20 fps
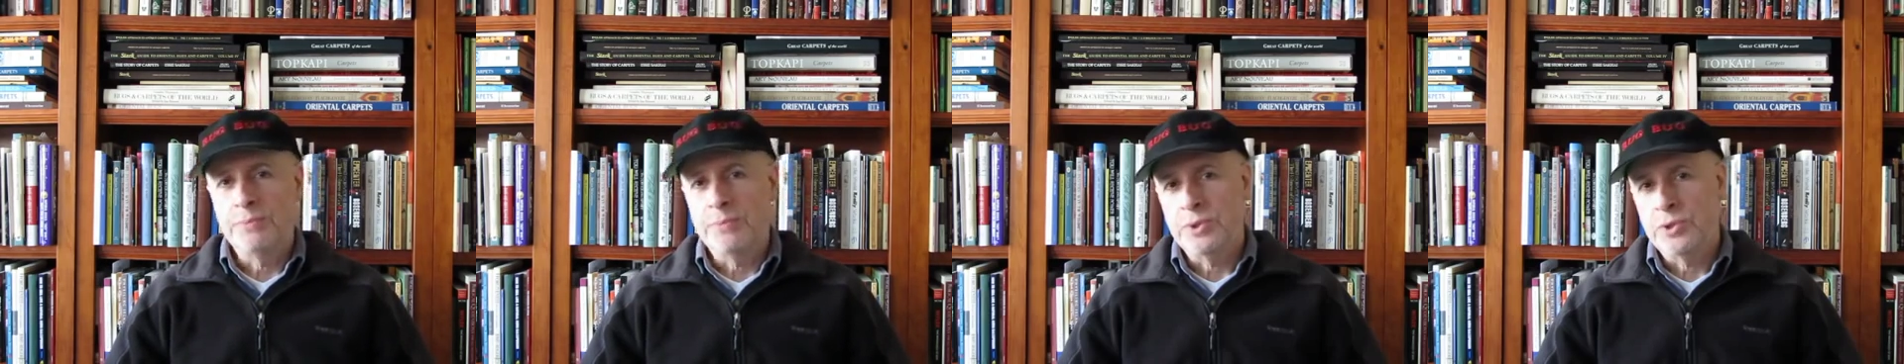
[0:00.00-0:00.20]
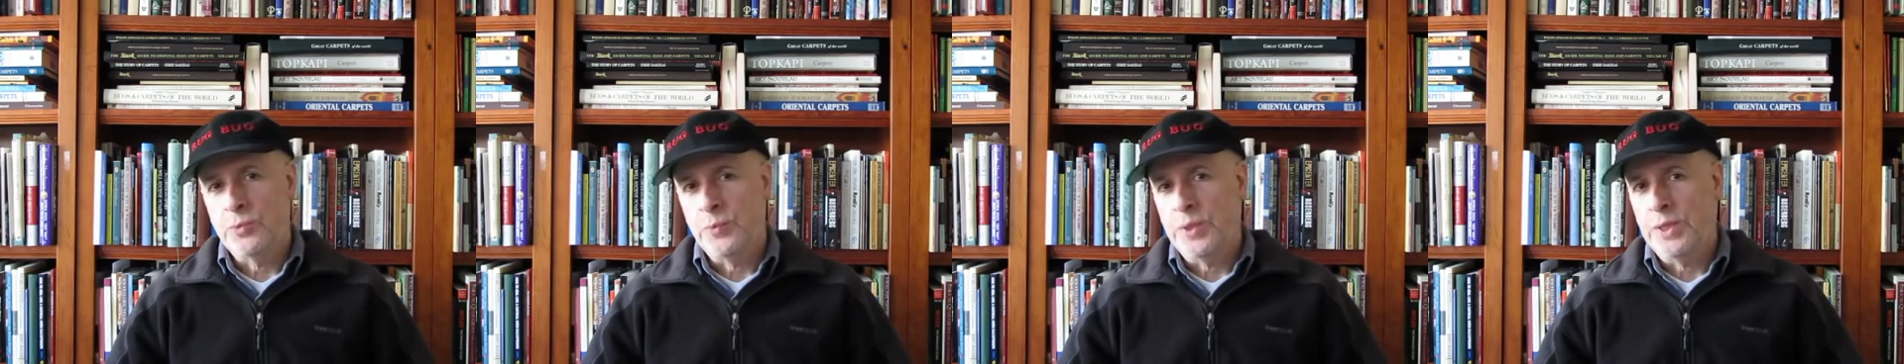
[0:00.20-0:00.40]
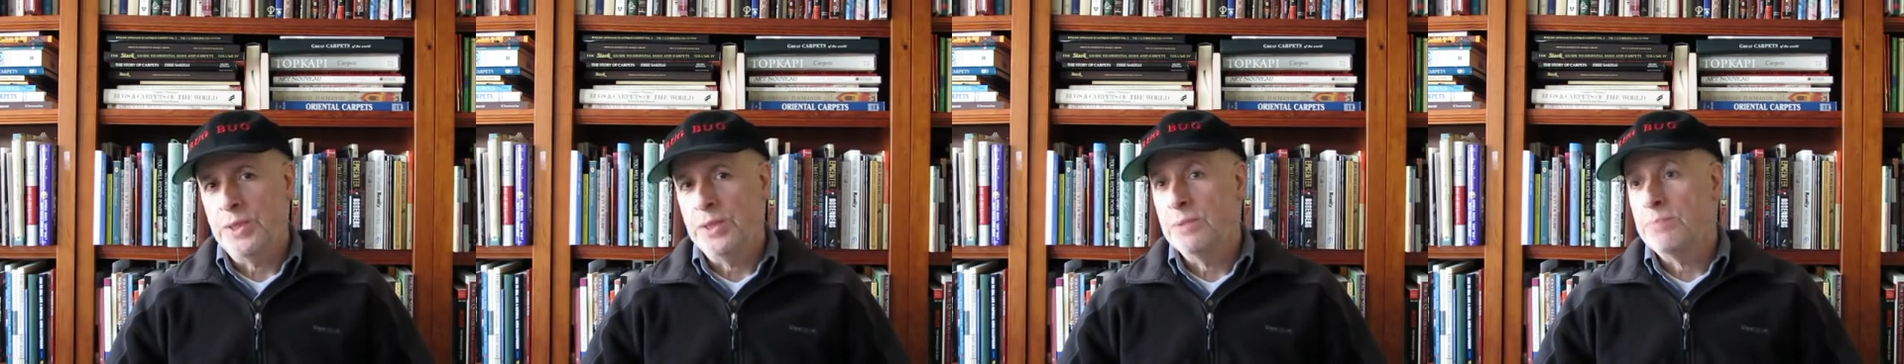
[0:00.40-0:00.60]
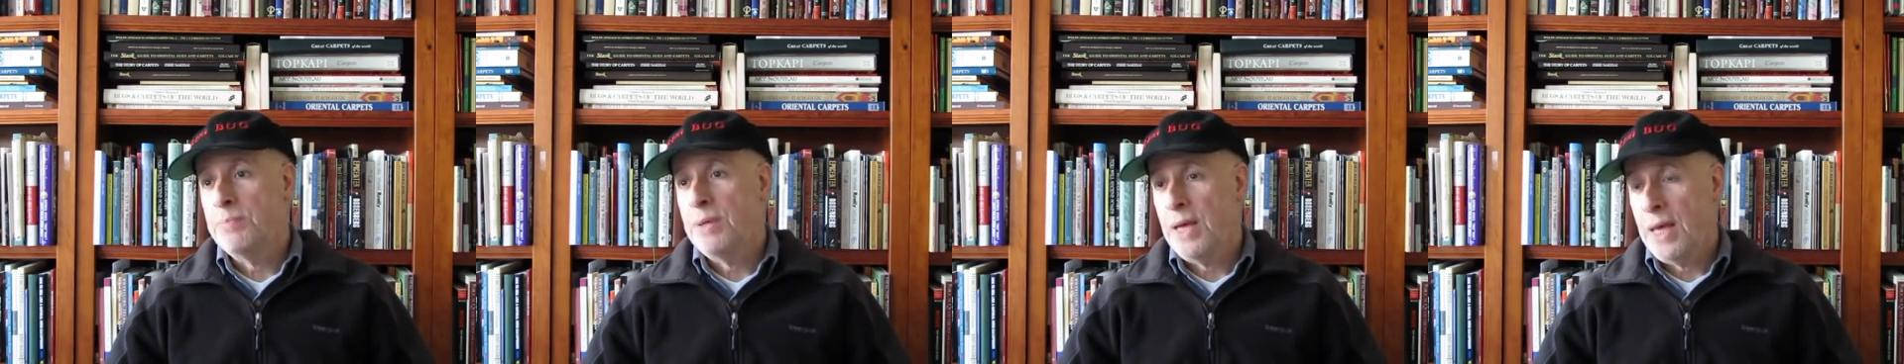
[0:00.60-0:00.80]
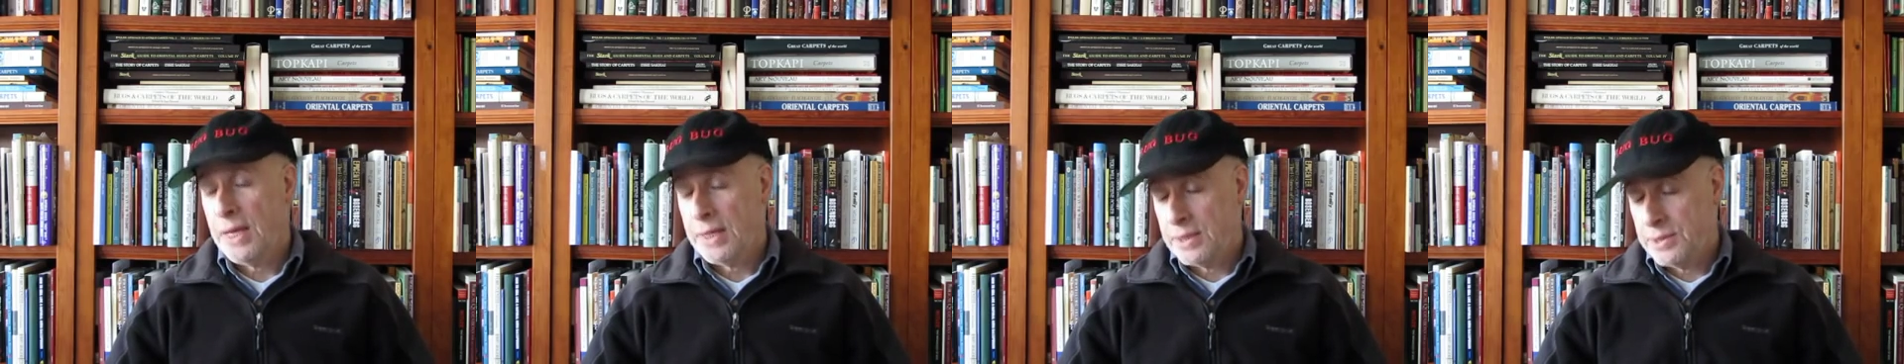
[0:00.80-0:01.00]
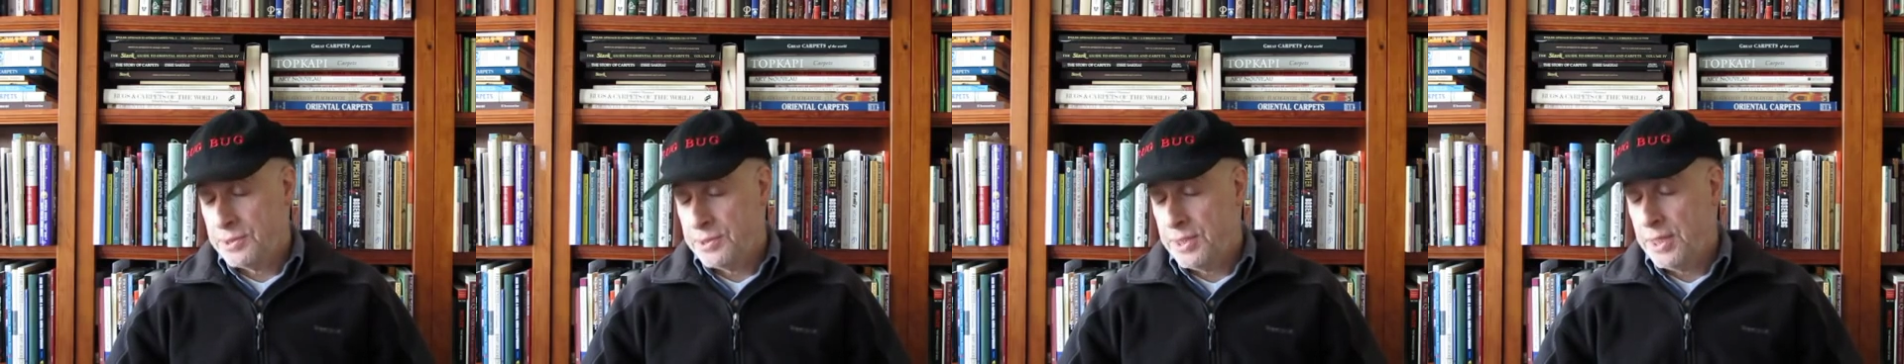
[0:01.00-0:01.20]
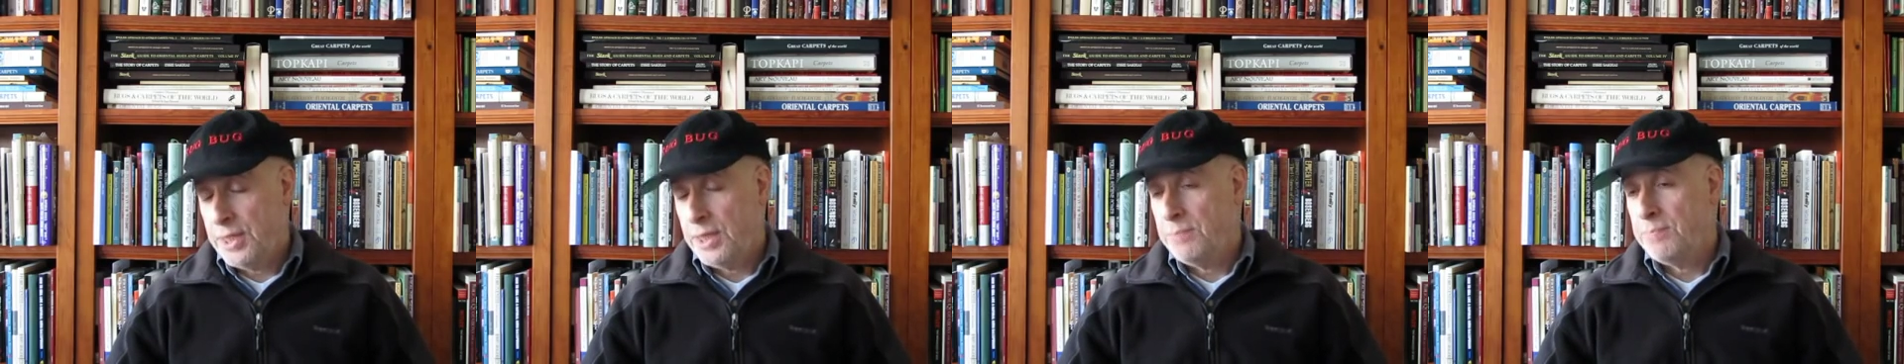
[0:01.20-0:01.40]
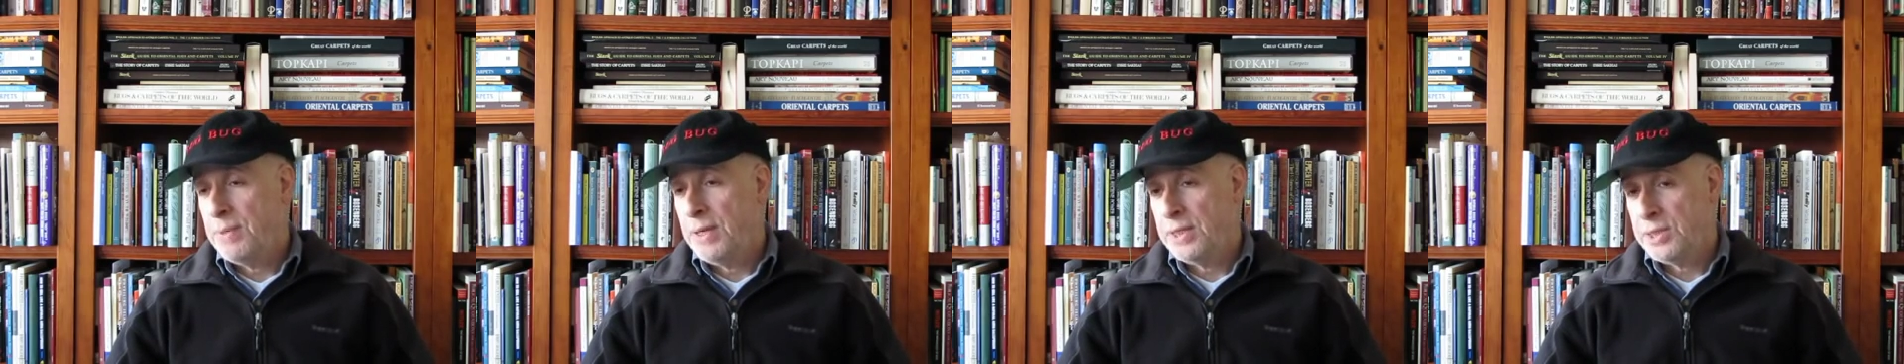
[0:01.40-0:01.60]
between the
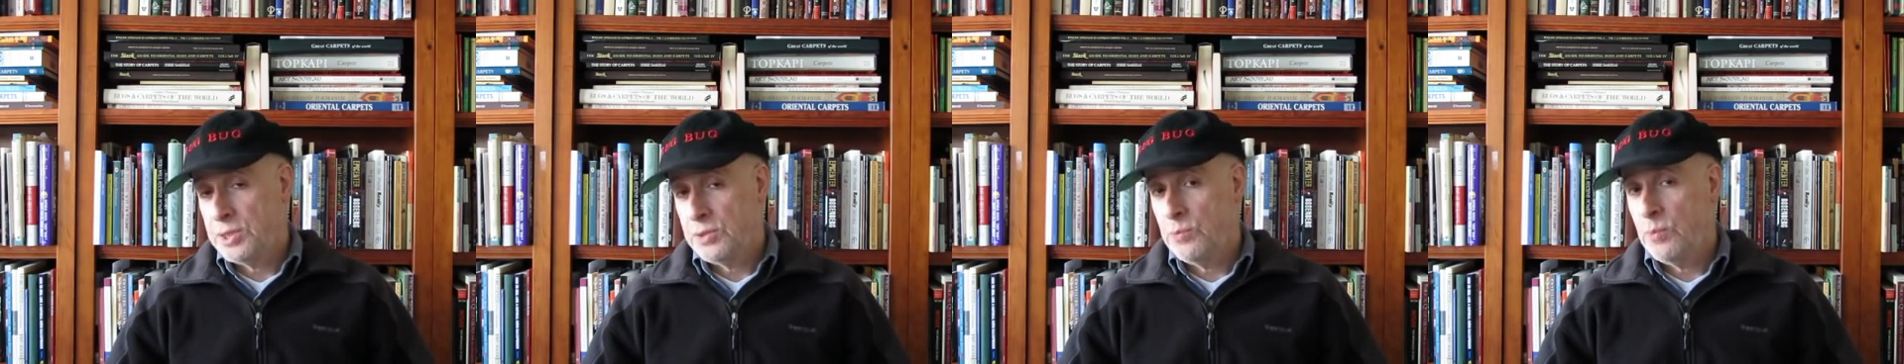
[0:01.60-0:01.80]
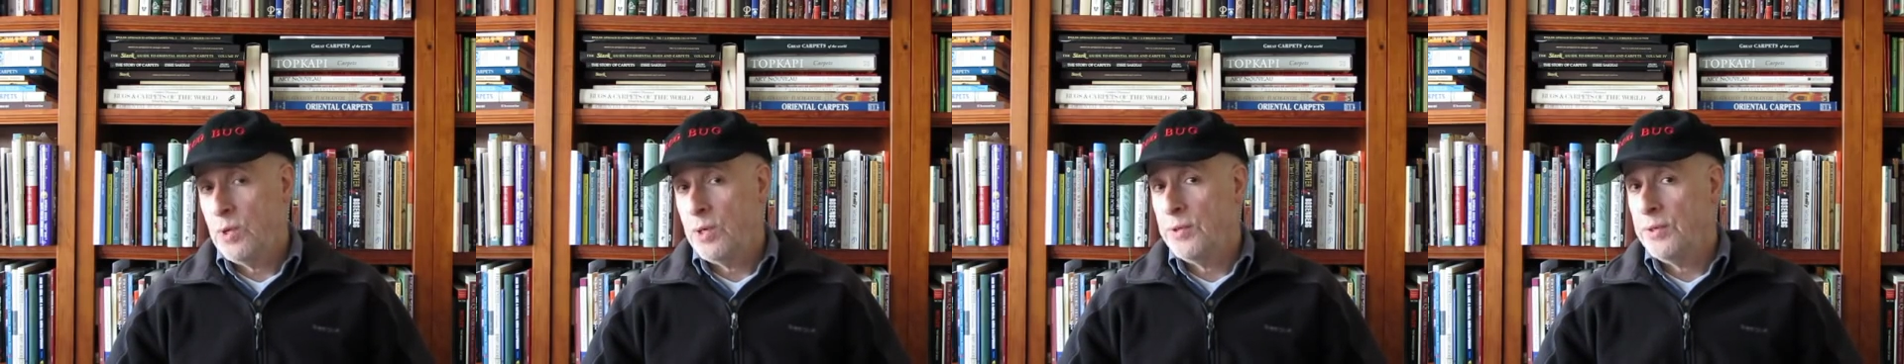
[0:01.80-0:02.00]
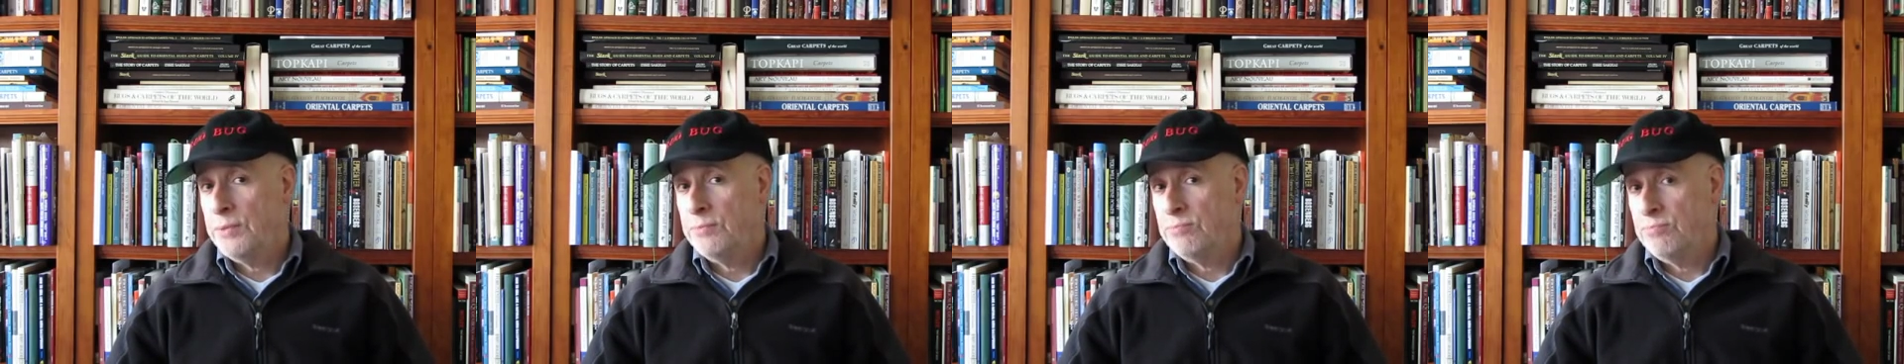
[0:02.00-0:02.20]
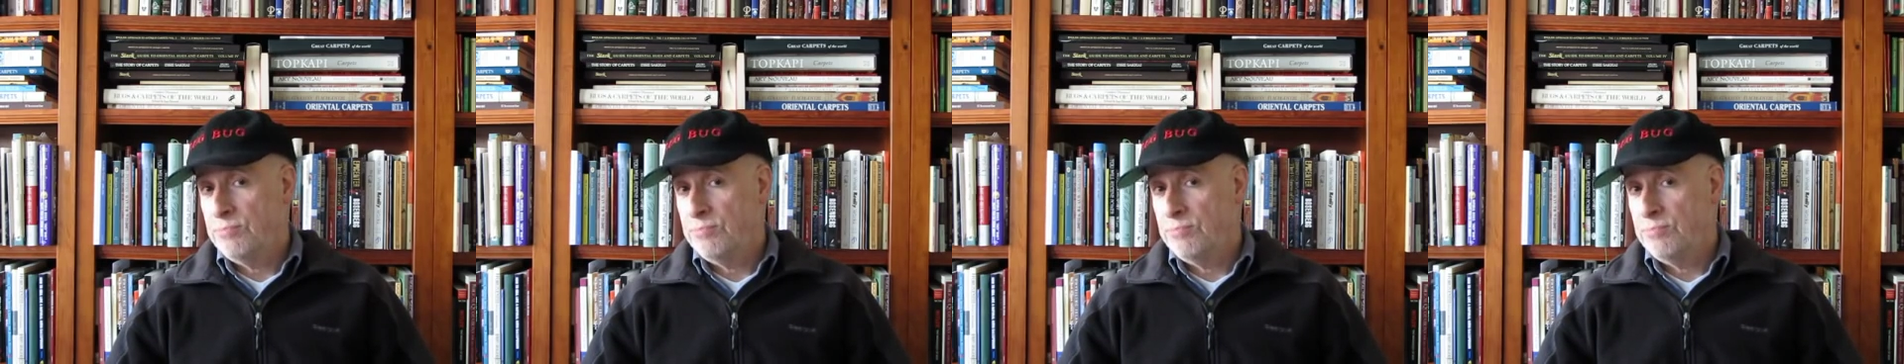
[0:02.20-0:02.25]
Pakistani Peshawar,